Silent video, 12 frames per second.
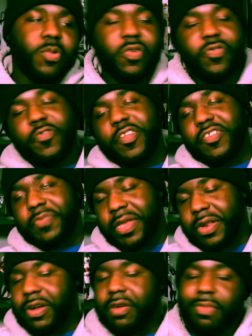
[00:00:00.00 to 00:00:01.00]
Wolverine's
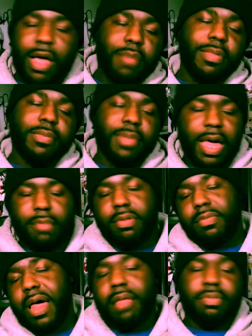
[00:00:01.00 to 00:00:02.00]
better. Blah blah blah
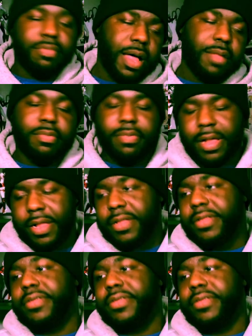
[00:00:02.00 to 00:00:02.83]
blah blah blah.